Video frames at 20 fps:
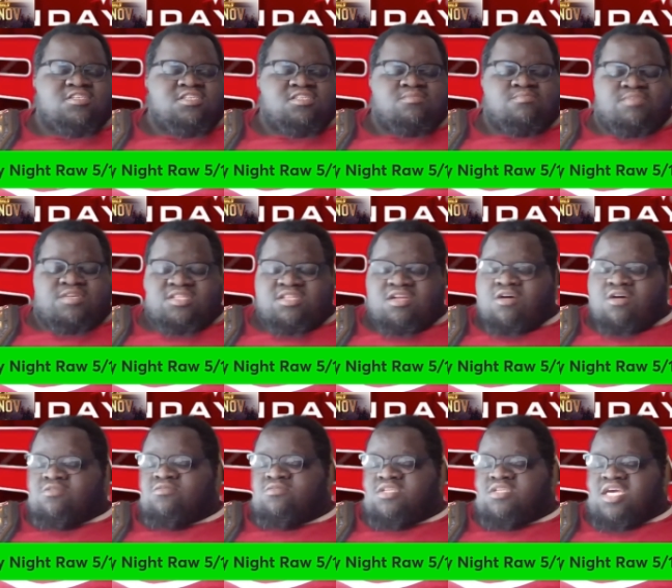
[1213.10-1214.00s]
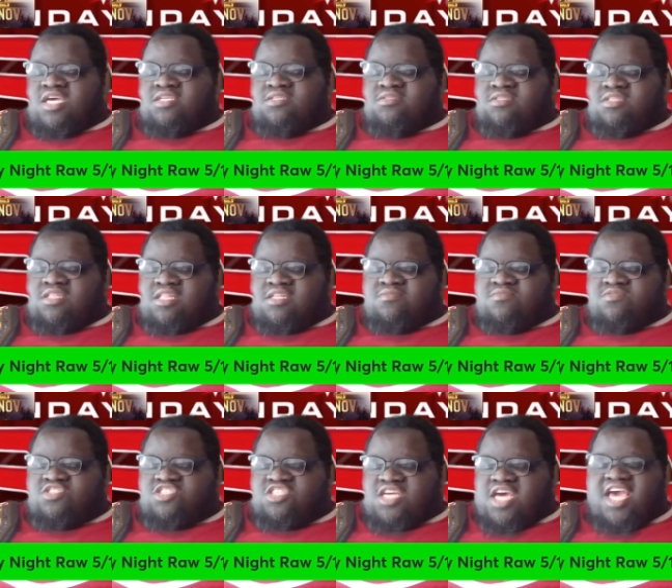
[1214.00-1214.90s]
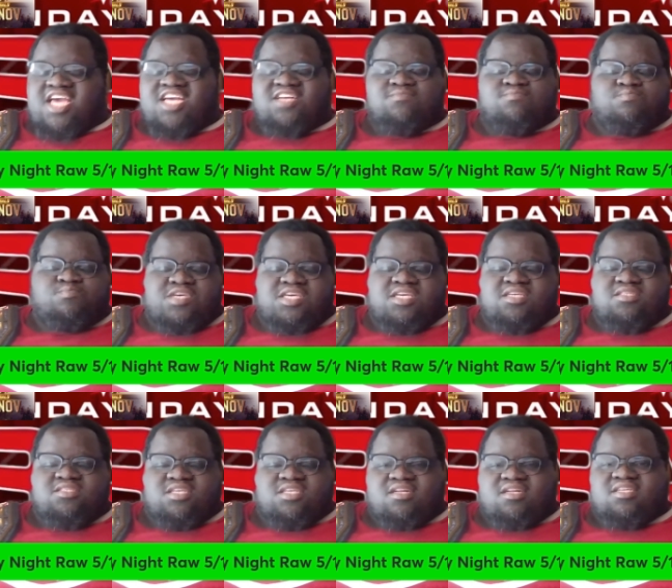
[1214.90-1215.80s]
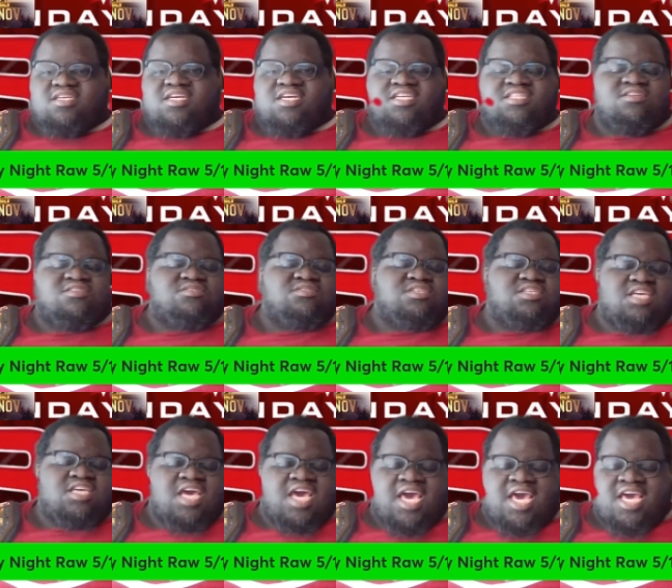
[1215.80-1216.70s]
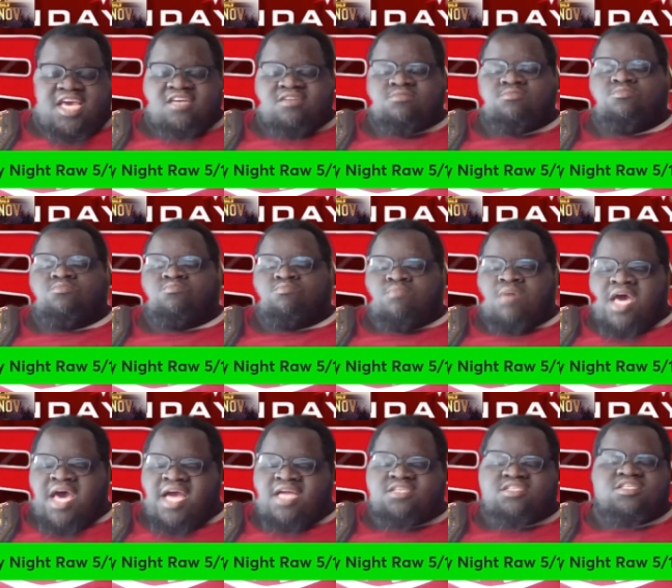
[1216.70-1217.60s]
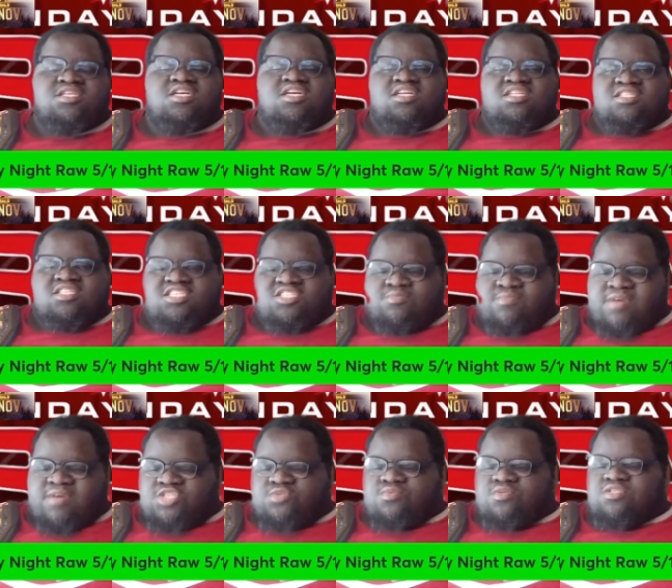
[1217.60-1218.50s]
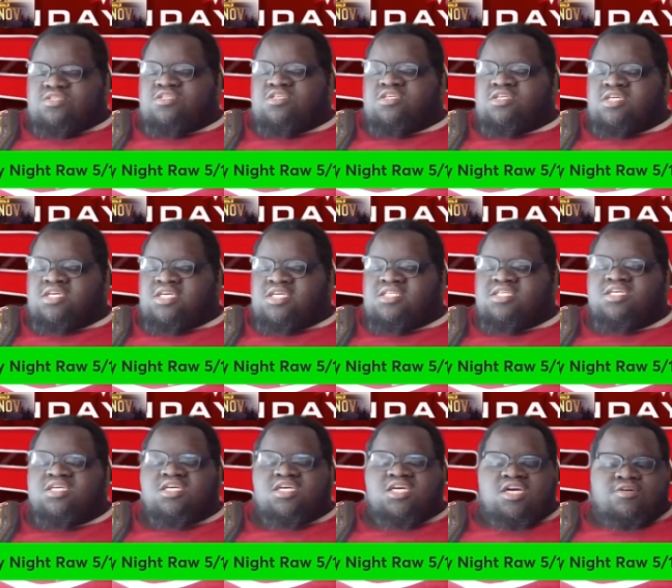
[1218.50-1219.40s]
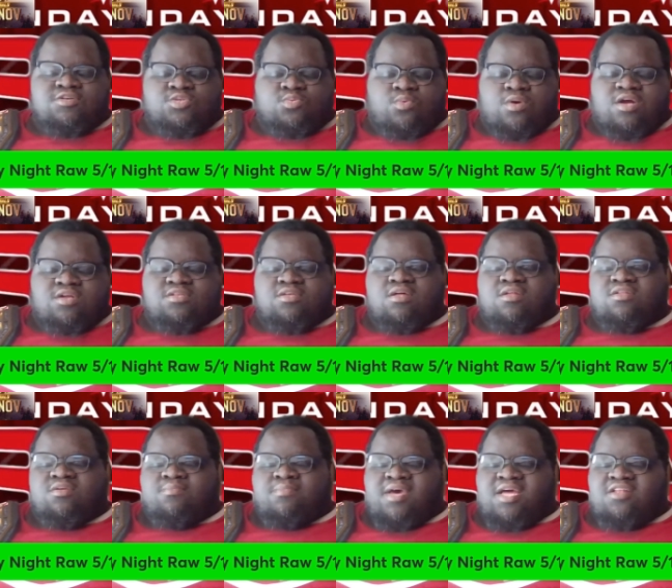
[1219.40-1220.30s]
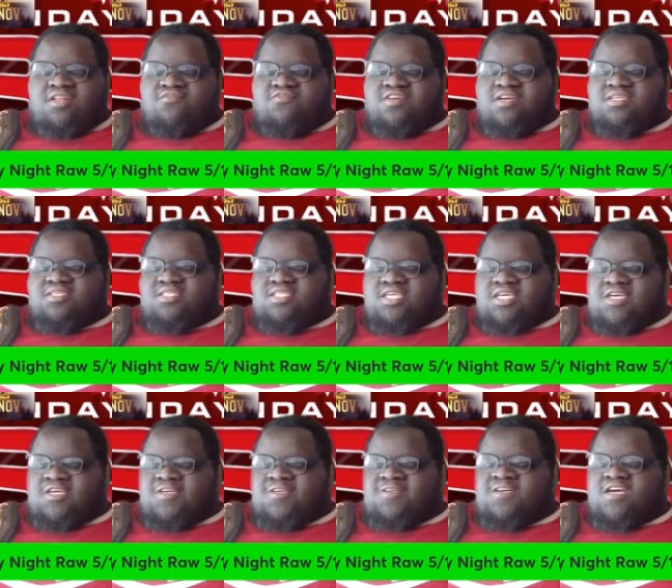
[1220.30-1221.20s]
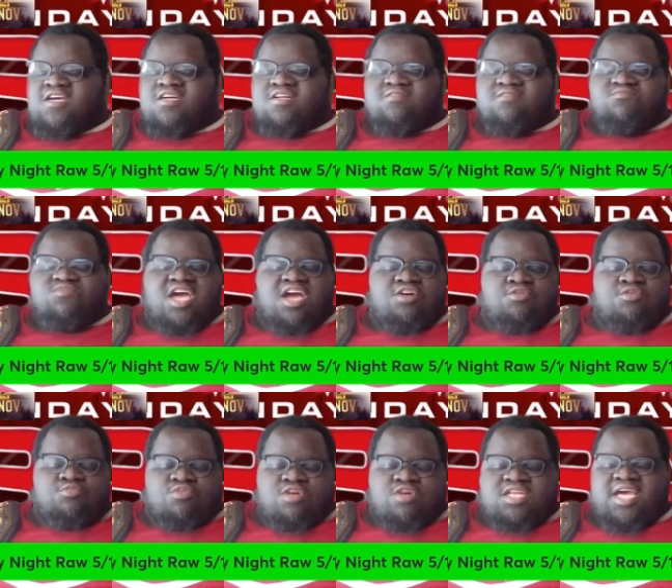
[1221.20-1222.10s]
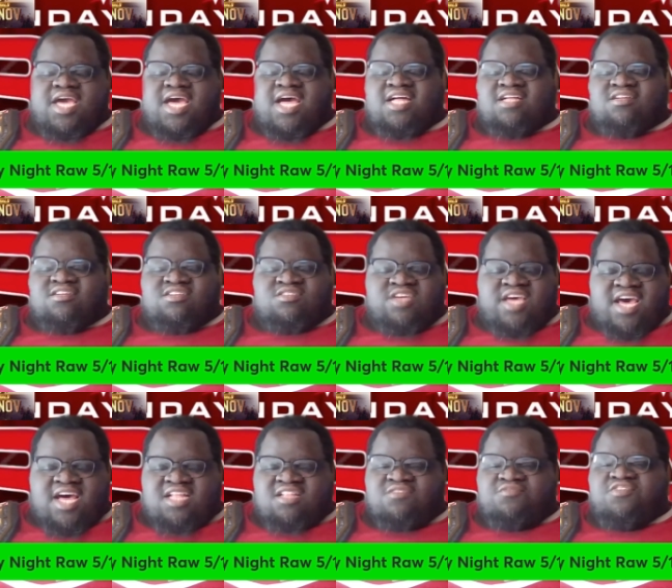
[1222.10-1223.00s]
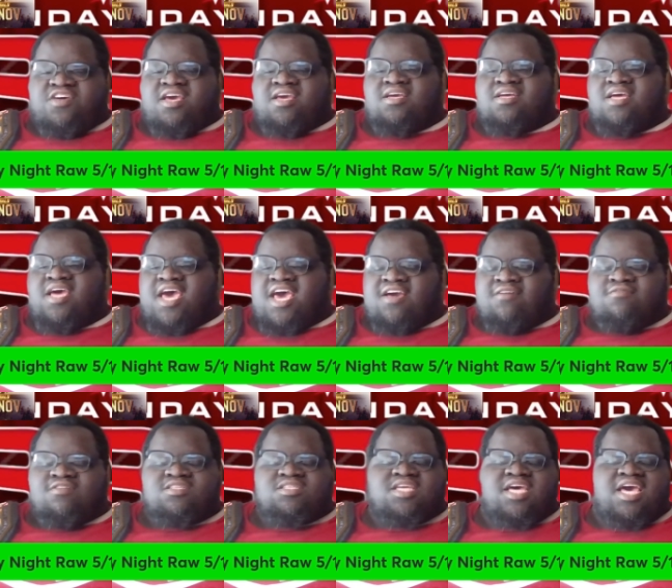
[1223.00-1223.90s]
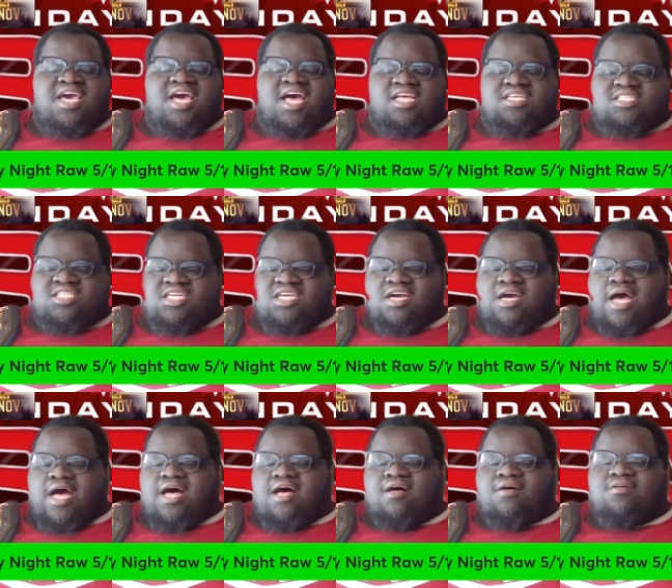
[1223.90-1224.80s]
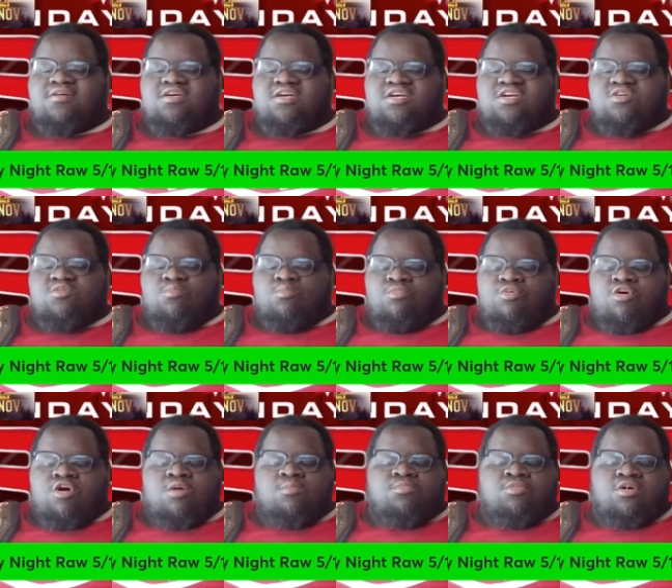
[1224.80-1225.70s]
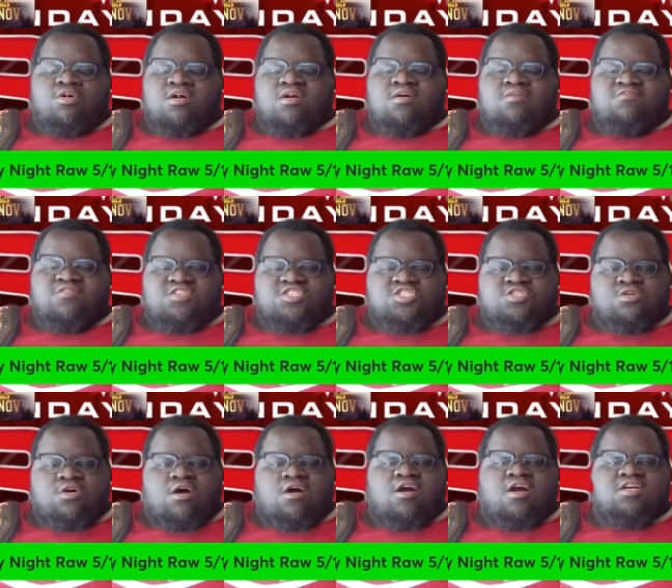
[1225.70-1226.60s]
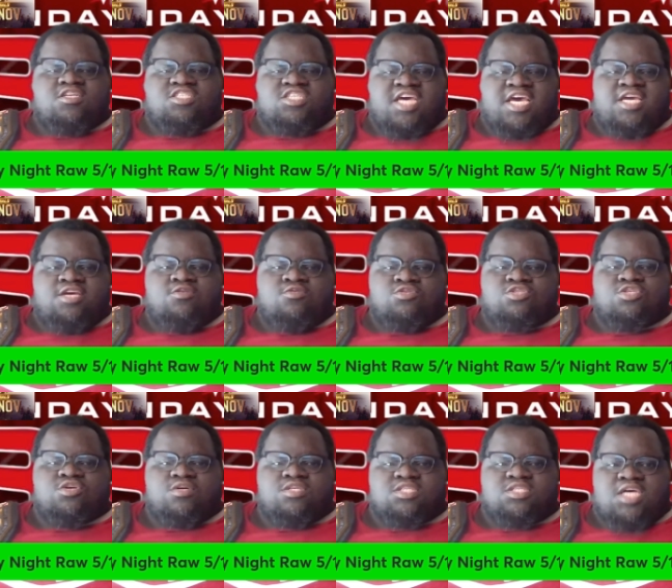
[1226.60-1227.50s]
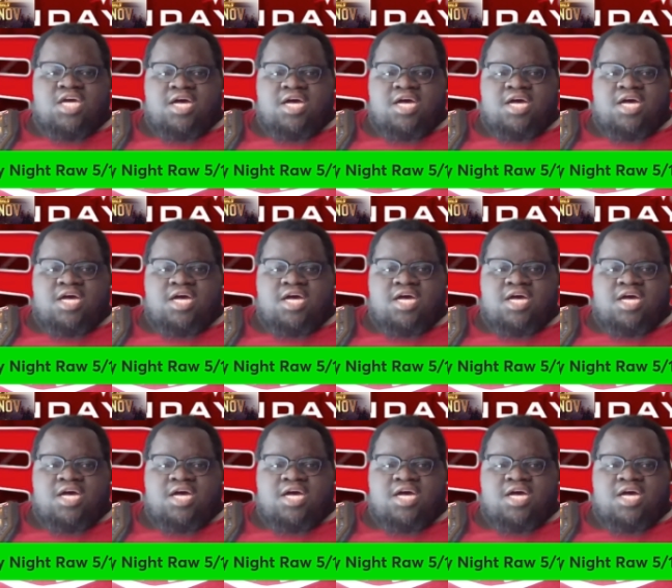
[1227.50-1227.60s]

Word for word: But no, Jey beat Ilya in a game match. This match was good. It was worthy of the main event scene. They're really elevating. Every day I see how more and more of a star Jey Uso is